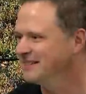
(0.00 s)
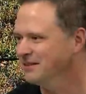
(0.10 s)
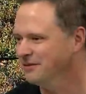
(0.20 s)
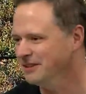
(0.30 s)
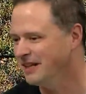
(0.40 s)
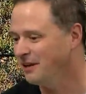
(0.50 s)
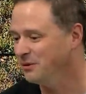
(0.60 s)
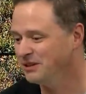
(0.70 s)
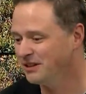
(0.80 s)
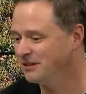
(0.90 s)
stuff like that.
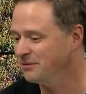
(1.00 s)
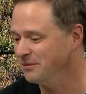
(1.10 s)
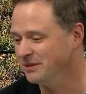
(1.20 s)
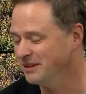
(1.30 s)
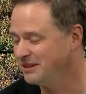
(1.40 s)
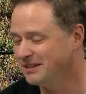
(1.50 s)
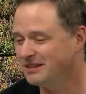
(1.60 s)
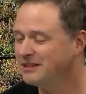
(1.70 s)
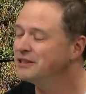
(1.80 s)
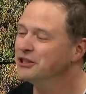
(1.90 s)
We start this, this
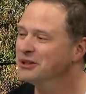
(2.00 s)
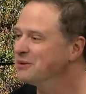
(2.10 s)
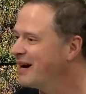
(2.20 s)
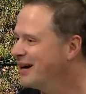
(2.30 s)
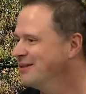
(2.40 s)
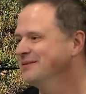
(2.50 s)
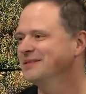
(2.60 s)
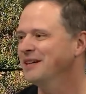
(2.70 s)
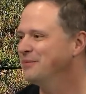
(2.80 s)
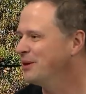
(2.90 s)
is a year-round
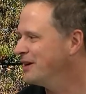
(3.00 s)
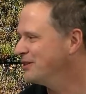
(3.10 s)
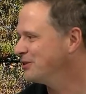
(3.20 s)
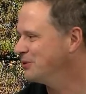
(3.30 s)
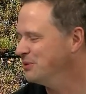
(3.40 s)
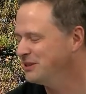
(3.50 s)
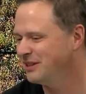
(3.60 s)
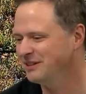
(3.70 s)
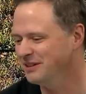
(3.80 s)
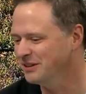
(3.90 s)
kind of project, so we
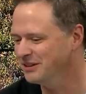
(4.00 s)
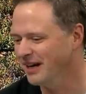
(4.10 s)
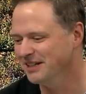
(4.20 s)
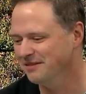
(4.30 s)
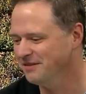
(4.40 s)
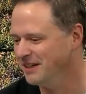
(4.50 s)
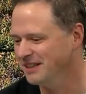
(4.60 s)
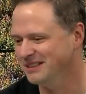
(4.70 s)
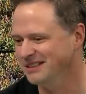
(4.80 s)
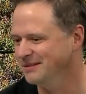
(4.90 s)
start the designing
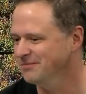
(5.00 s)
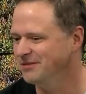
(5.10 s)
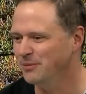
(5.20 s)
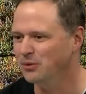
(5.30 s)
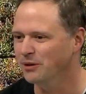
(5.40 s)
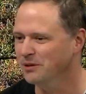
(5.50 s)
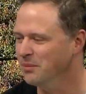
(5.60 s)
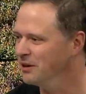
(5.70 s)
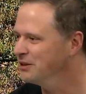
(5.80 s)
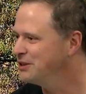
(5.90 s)
phase in February,
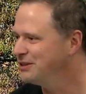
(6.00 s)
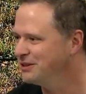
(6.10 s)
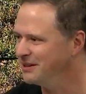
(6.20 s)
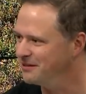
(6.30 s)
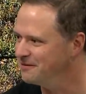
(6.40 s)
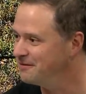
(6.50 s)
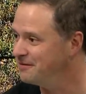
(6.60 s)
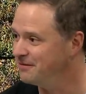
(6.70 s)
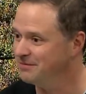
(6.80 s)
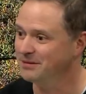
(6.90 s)
March of
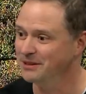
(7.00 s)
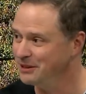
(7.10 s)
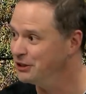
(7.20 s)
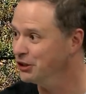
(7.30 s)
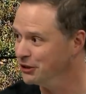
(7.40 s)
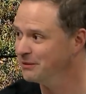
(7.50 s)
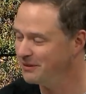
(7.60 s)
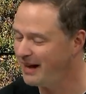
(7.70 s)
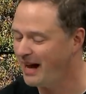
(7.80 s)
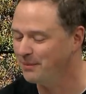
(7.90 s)
the year
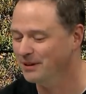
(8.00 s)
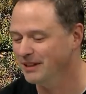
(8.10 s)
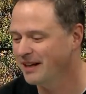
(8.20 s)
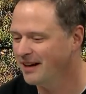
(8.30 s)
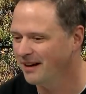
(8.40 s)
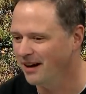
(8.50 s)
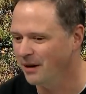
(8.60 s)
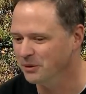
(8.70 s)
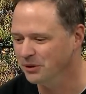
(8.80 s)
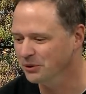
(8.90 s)
happening.
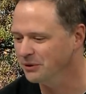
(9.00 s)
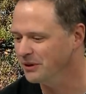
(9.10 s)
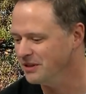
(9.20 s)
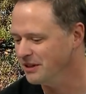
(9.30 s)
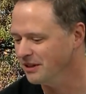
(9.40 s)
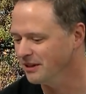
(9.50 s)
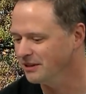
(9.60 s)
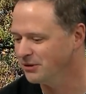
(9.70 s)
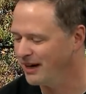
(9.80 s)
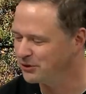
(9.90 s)
Um, we go to the uh,
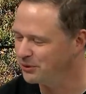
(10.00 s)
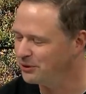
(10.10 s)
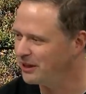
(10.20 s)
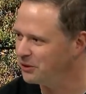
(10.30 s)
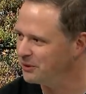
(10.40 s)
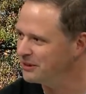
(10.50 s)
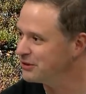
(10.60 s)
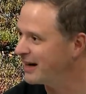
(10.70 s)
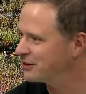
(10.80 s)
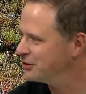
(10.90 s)
Trans World Halloween
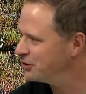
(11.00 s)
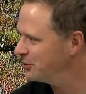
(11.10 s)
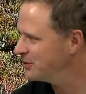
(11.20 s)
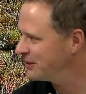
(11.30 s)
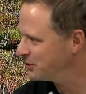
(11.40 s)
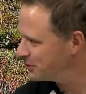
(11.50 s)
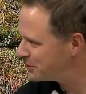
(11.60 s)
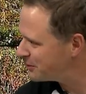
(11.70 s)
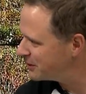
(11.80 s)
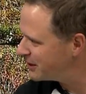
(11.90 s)
Attraction Show in St.
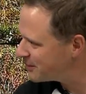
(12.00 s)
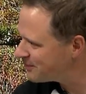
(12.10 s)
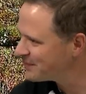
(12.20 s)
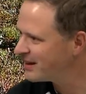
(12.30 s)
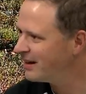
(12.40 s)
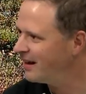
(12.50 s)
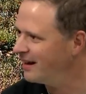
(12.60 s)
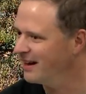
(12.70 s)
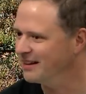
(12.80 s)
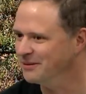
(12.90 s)
Louis every year, mm.
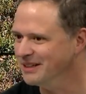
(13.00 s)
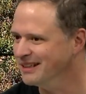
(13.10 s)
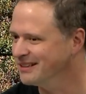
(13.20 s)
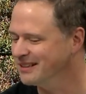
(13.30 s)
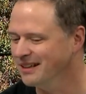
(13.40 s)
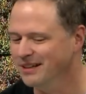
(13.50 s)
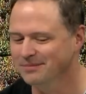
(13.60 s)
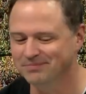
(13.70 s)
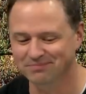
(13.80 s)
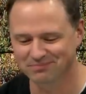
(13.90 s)
and we get. Um,